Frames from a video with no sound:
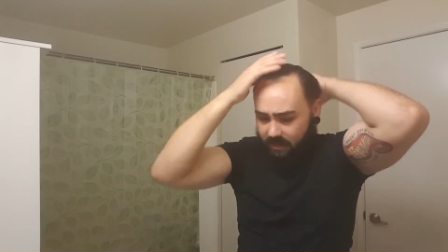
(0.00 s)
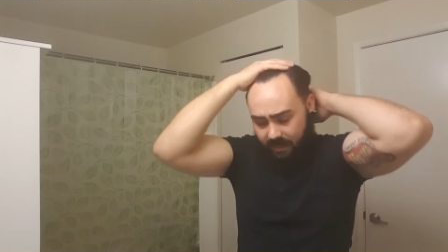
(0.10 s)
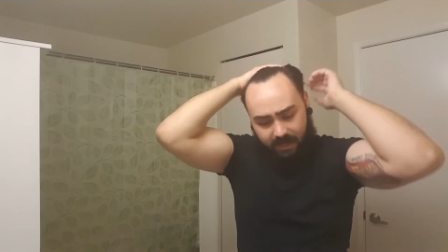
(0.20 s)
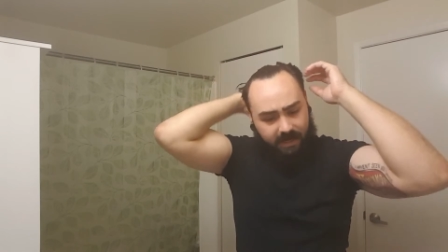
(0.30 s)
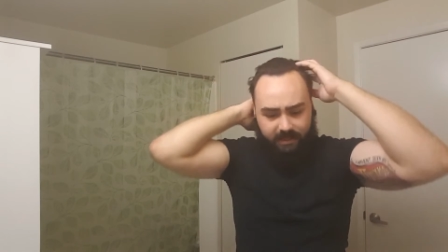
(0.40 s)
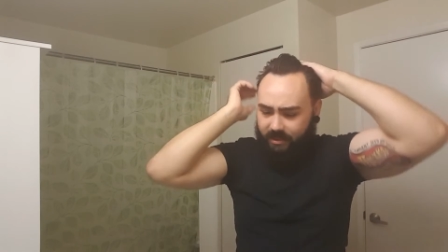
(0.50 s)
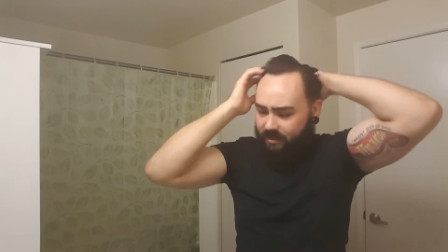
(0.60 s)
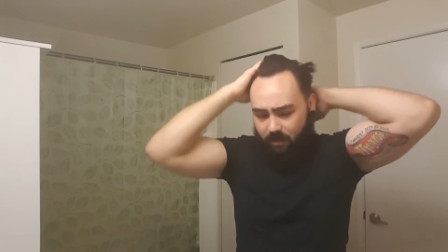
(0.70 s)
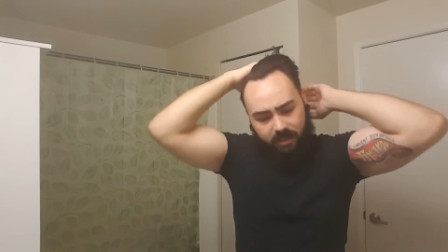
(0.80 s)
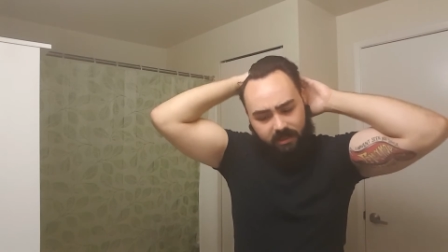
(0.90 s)
Again, it's
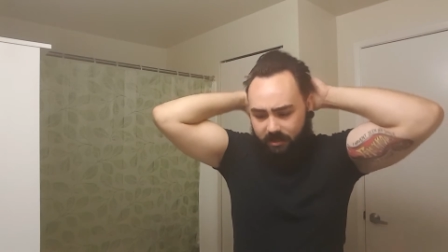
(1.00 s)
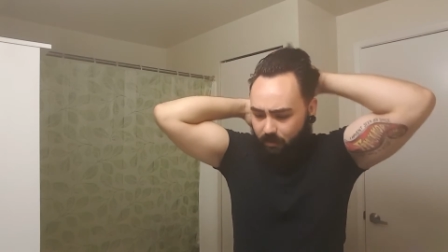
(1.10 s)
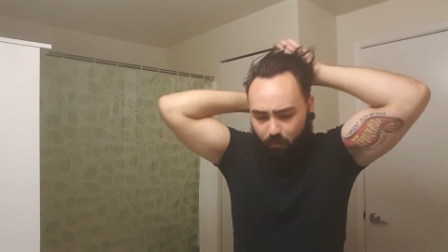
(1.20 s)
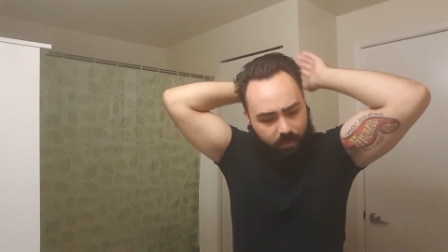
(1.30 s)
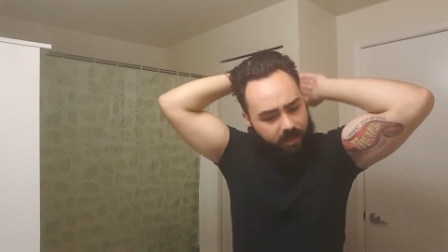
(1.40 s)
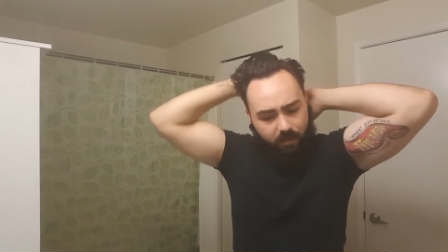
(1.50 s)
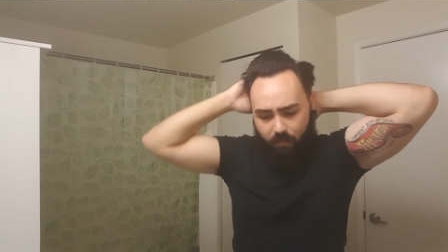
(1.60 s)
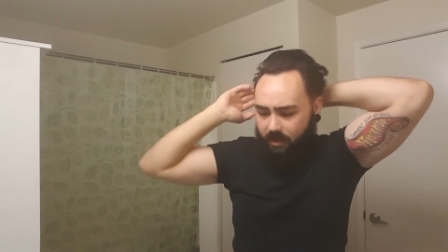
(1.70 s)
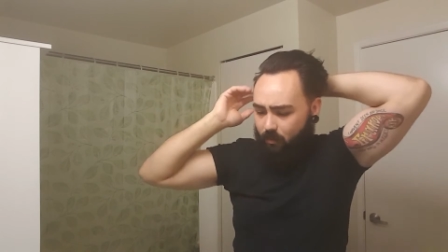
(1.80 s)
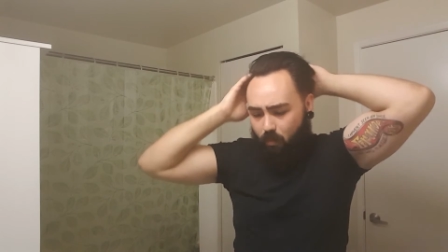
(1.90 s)
just a really,
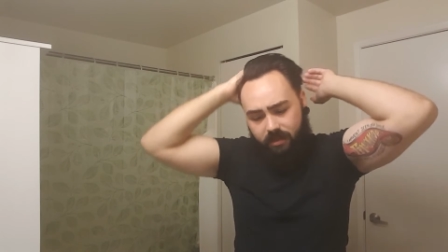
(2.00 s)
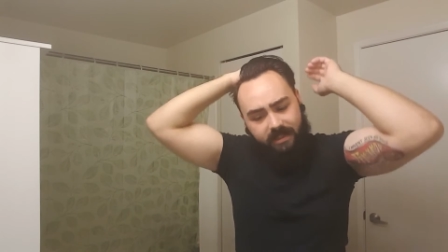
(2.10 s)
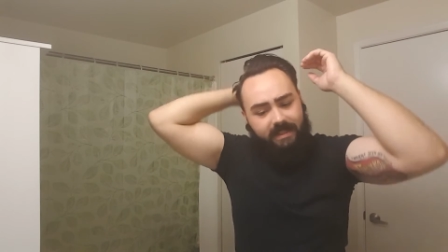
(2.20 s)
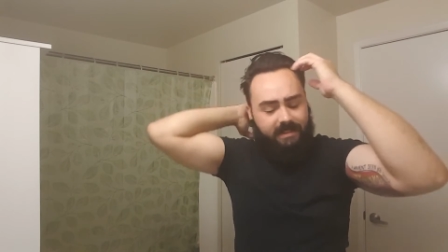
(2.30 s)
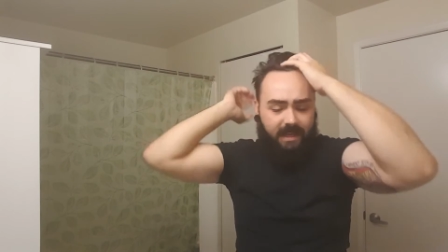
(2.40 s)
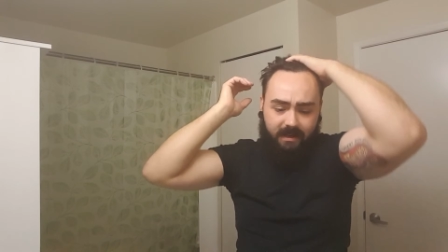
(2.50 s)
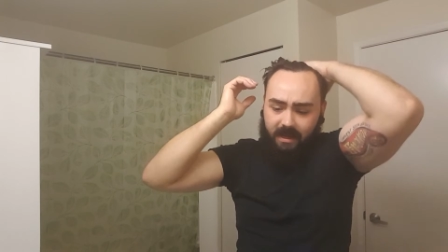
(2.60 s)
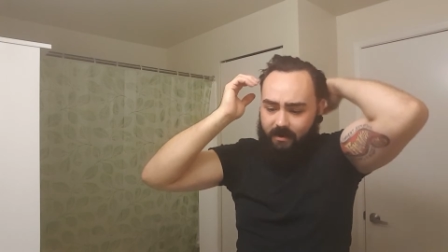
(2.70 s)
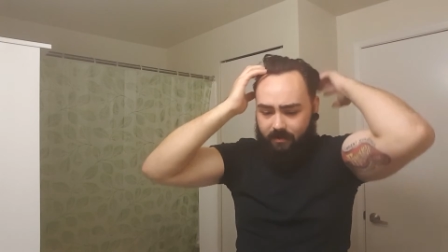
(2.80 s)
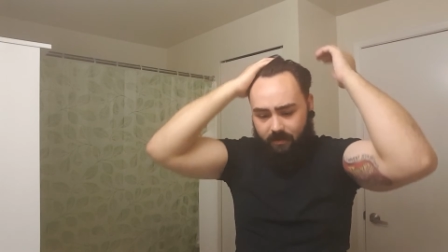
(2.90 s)
really woodsy scent.
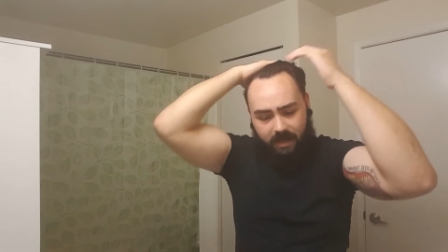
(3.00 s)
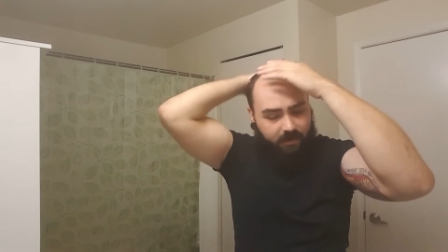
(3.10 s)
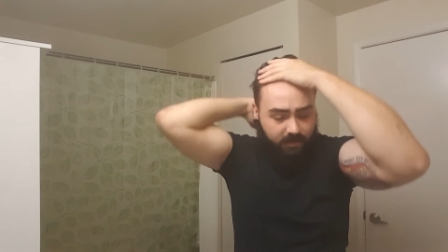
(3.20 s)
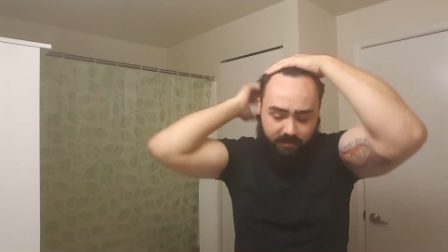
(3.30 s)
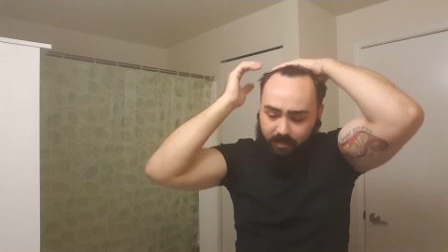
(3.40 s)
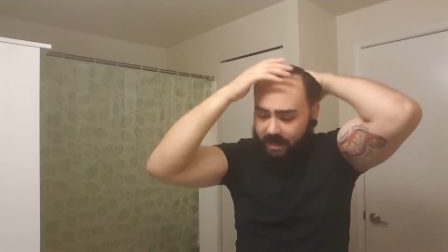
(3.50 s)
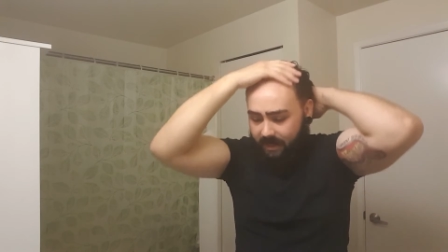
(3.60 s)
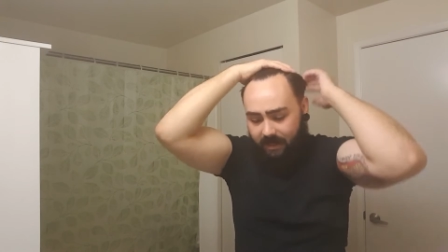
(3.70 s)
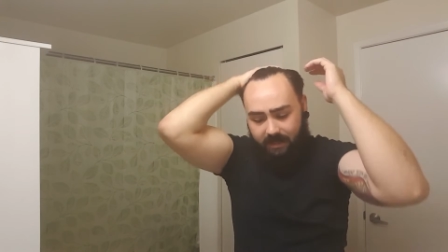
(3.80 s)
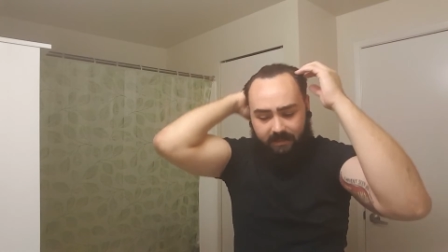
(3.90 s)
I don't know how to explain
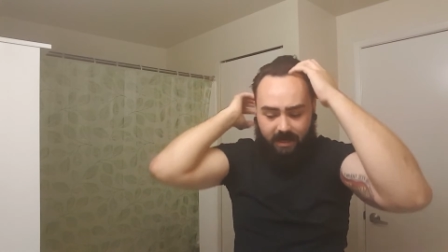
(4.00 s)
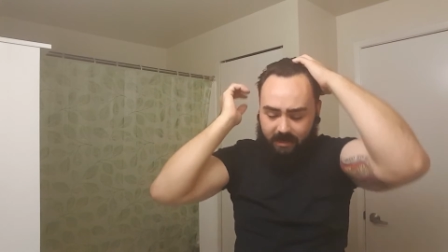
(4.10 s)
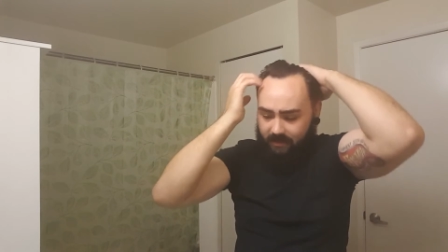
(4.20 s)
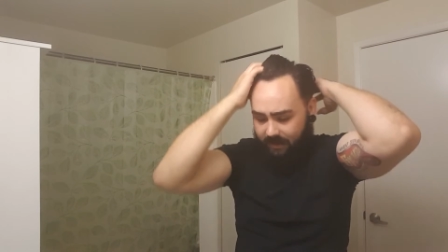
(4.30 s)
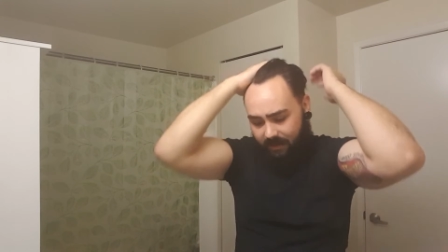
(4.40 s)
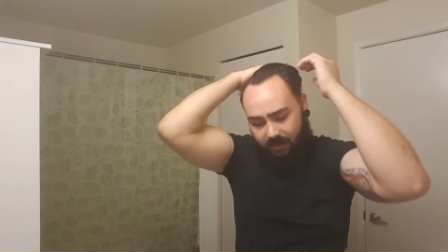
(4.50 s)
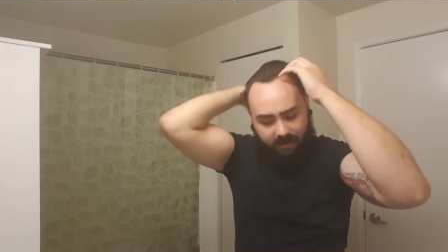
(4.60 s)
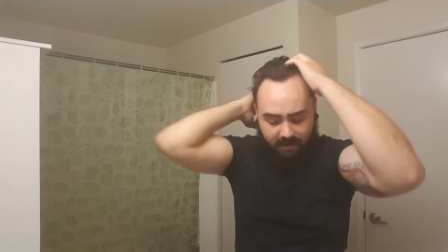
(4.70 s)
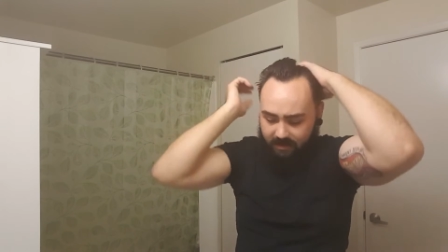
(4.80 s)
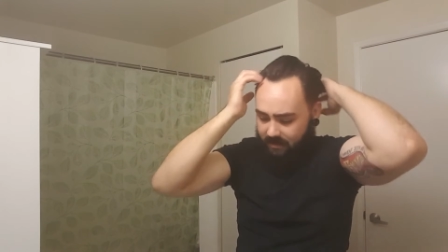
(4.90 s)
it. It's kind of like
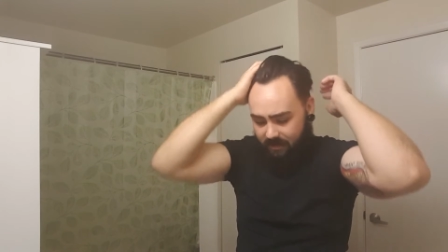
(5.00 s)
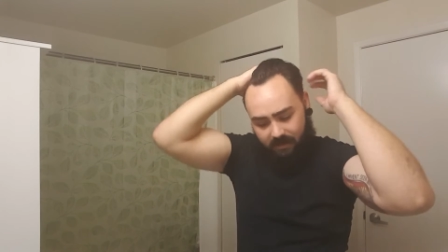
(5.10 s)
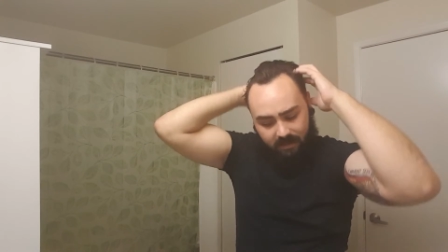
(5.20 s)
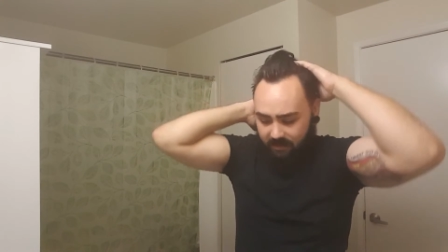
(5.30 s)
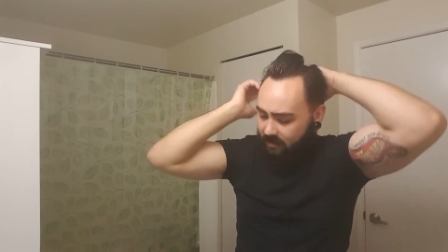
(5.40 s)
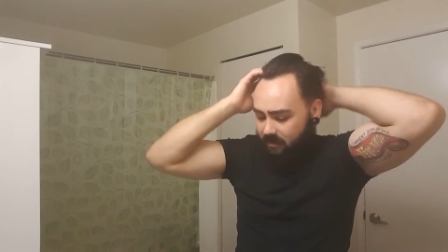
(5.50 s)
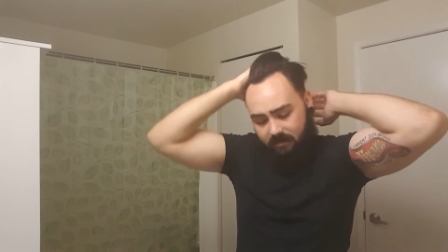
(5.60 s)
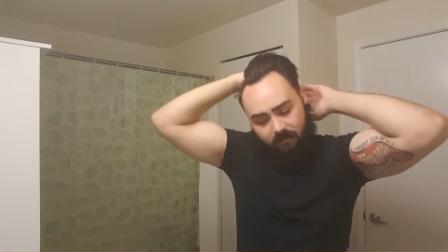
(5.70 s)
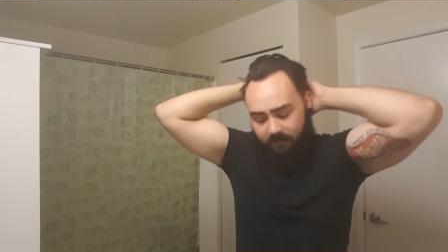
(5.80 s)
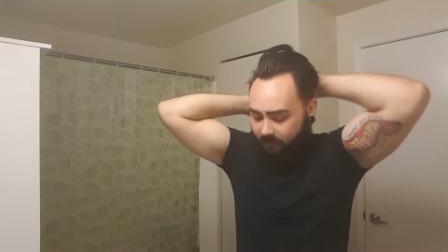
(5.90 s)

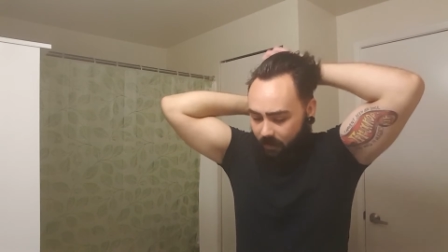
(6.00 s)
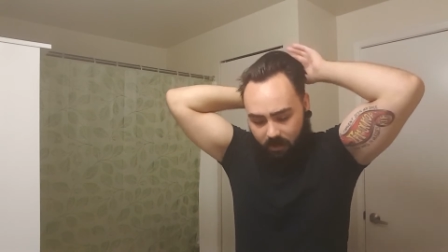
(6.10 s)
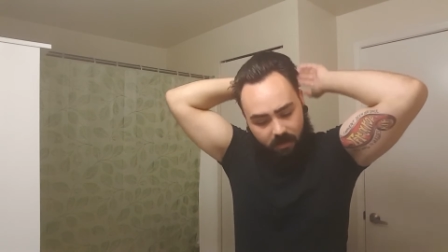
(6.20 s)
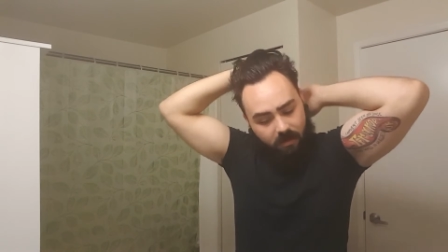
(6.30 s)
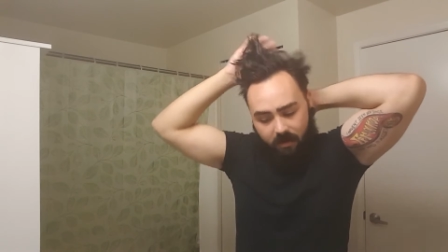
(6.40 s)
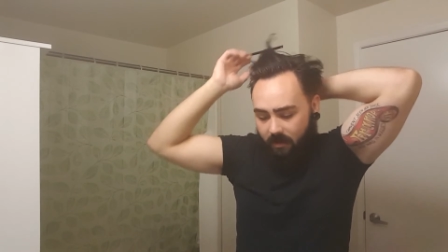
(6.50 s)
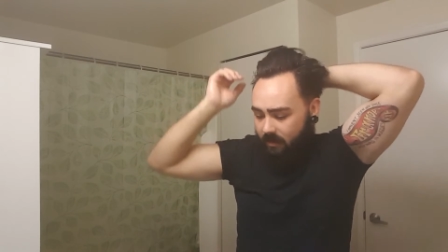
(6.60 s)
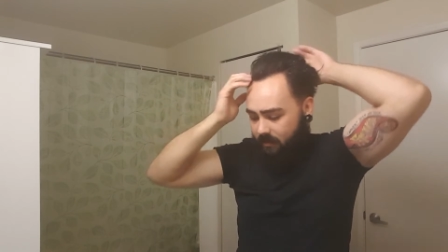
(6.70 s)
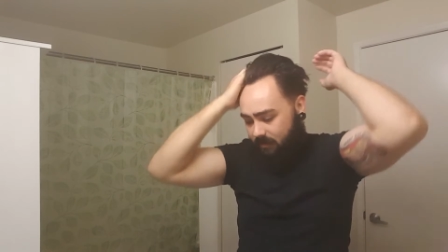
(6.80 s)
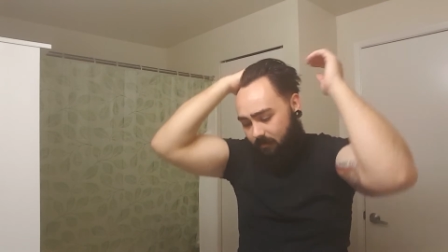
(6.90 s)
some
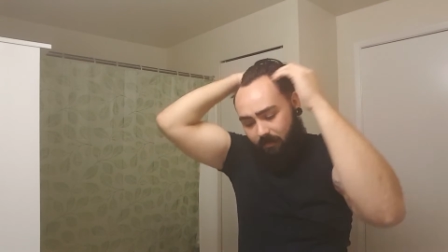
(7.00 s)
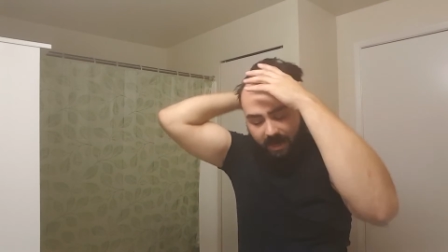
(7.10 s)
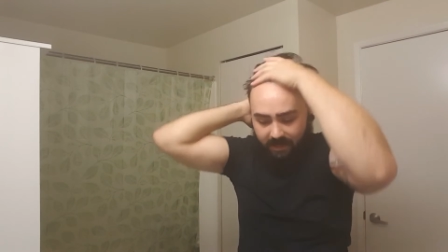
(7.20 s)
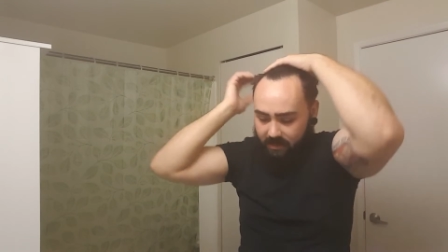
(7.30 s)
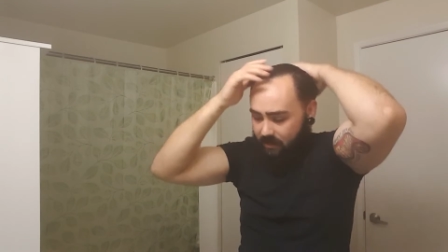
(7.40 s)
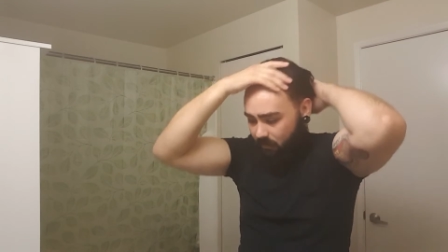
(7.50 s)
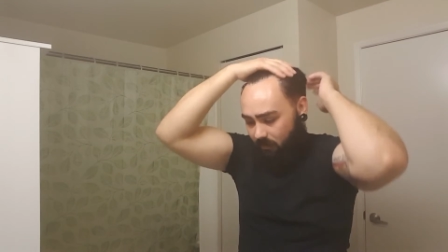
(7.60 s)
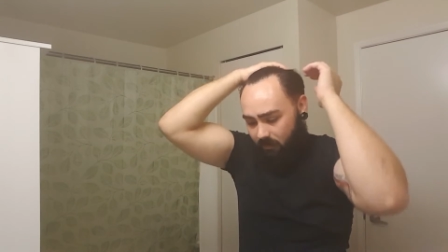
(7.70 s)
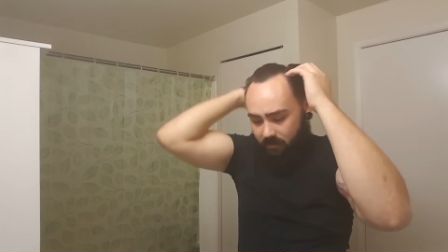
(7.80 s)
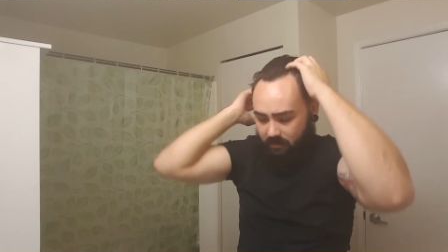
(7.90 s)
fir, some pine
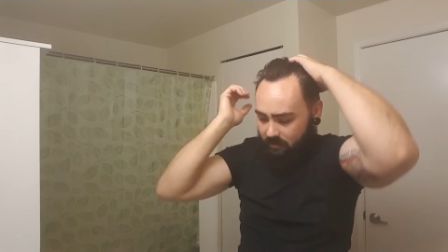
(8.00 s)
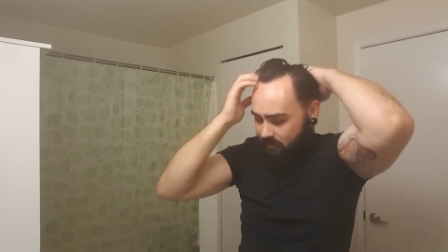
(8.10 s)
needle.